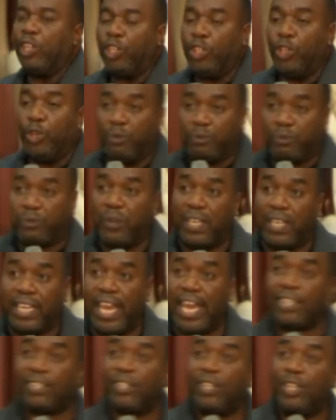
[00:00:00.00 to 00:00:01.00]
You
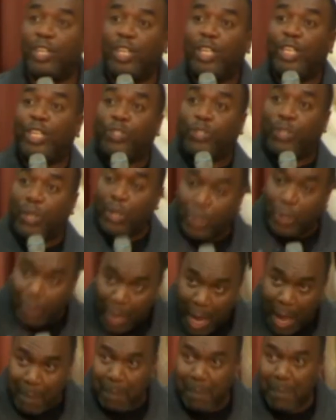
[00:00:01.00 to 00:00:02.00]
forget to
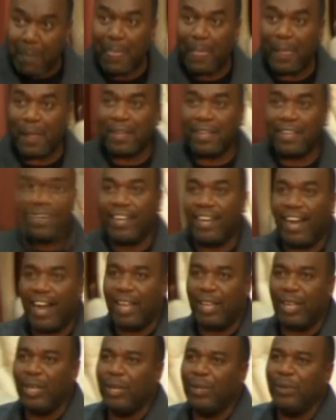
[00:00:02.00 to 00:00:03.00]
look up.
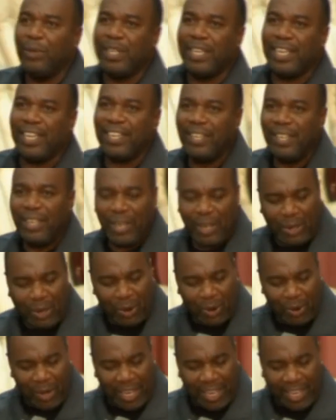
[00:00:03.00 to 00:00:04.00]
Hallelujah.
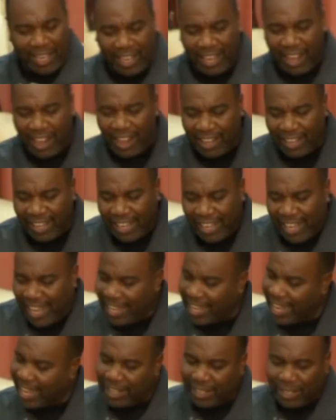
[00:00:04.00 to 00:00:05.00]
Glory to God.
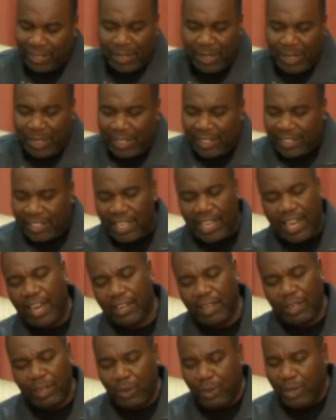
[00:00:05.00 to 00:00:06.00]
I got to say
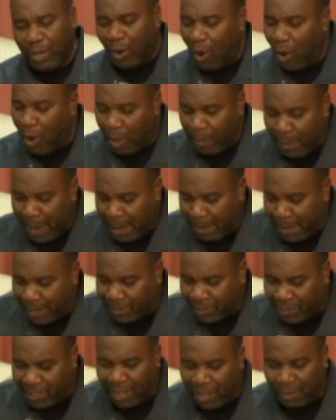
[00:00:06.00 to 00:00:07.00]
hallelujah all by
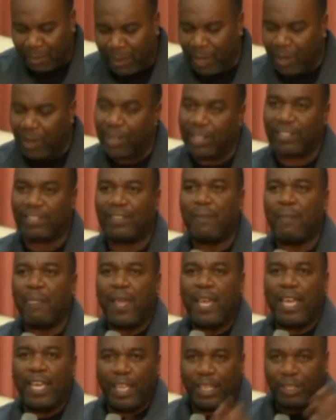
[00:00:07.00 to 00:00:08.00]
myself because
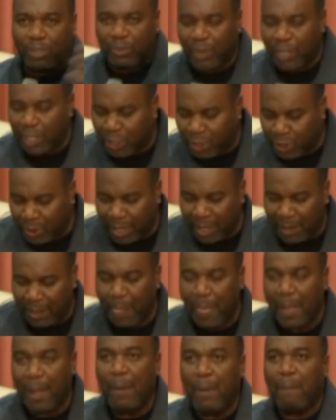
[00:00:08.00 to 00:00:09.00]
it is virtual.
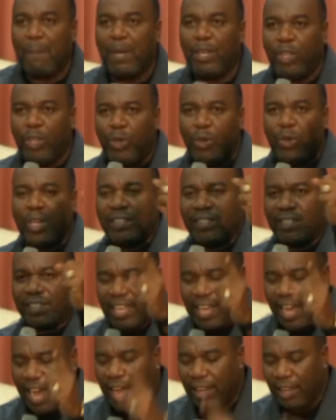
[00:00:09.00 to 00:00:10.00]
But you can
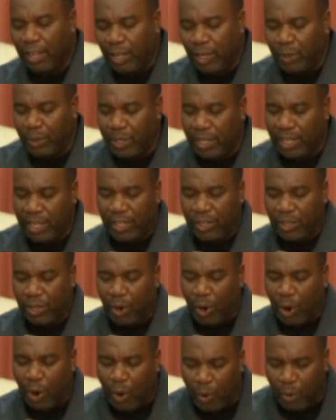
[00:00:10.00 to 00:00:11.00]
say hallelujah in
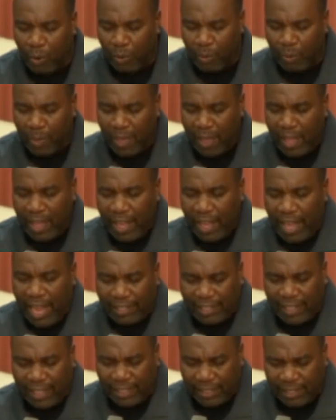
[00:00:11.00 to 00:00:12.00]
your home.
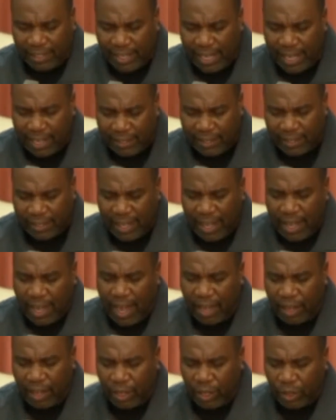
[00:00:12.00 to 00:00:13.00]
As I says,
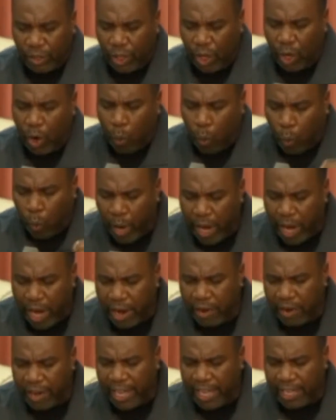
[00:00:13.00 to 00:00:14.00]
hallelujah,
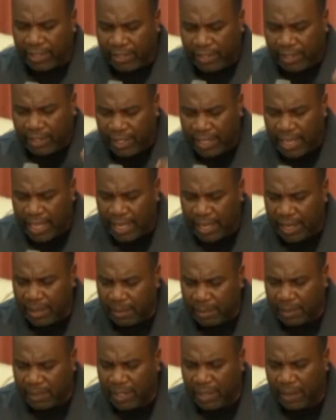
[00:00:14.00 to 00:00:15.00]
where it
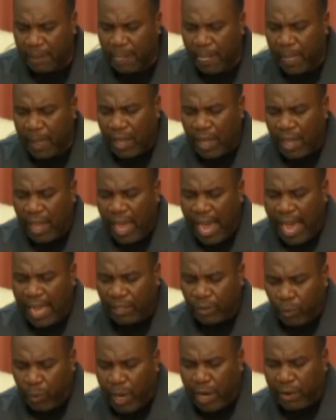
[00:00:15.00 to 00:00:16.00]
seems,
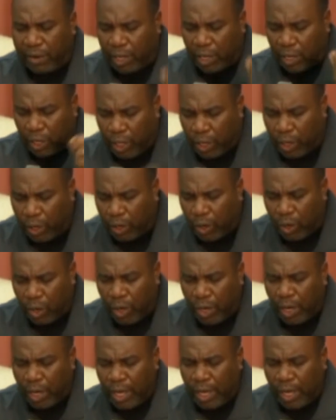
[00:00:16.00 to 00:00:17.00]
where it look,
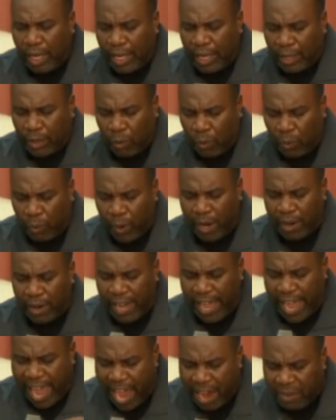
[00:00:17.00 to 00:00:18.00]

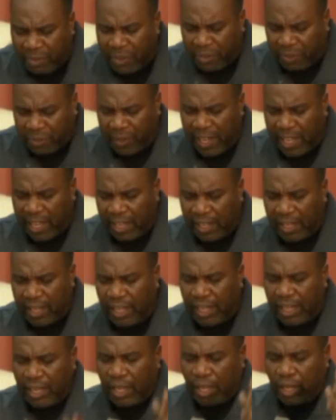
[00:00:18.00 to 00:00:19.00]
where
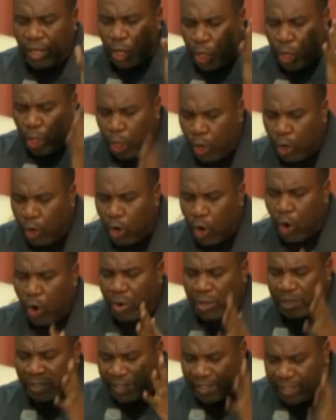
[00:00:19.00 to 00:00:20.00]
everything look
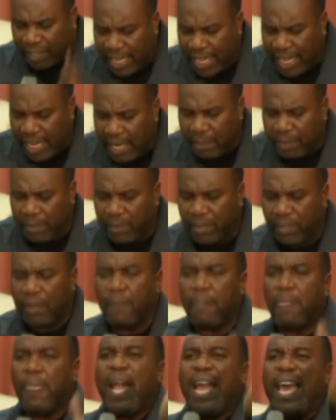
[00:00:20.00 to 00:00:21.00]
or seems
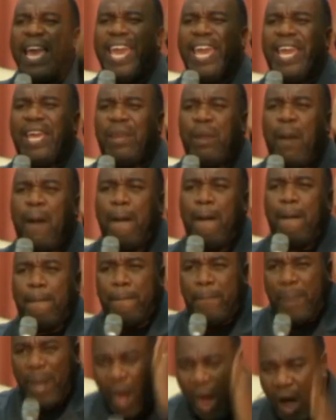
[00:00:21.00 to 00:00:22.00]

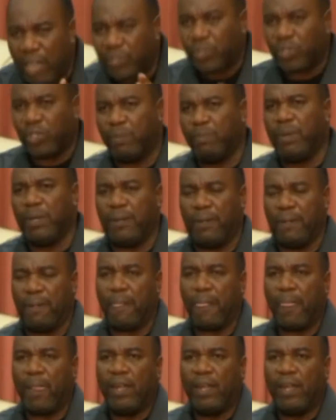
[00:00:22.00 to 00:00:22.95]
impossible.